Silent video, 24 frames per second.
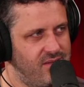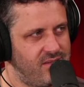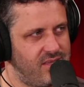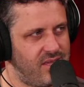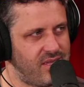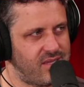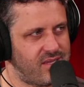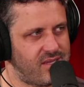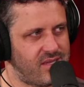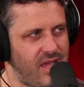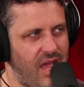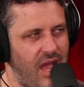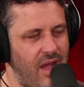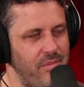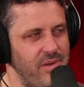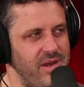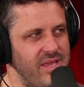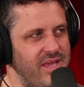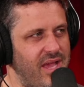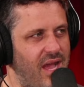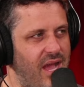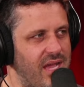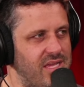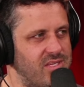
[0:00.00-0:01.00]
Like, how
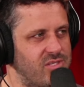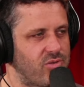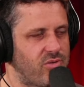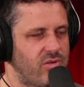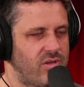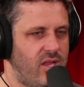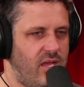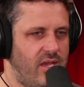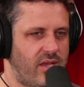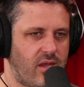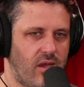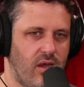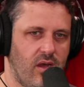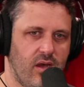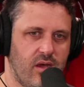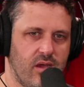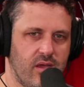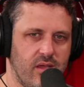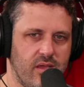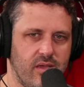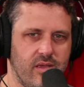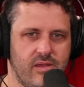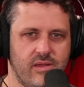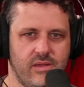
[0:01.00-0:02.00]
many guys who are like, oh,
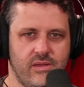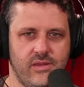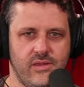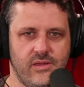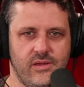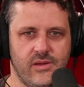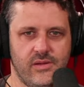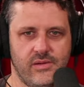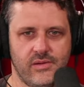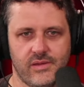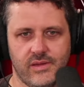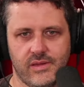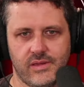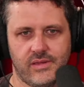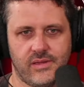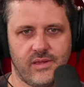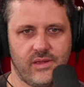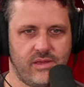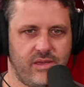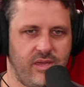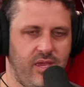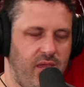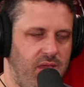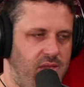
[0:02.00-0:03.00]
I
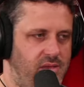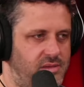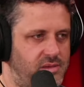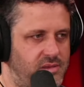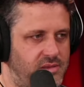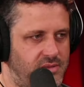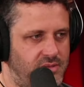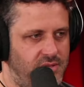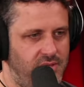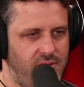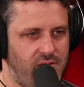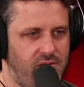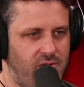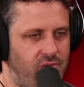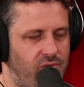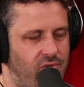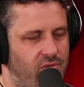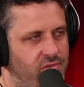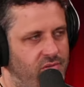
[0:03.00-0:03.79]
can't get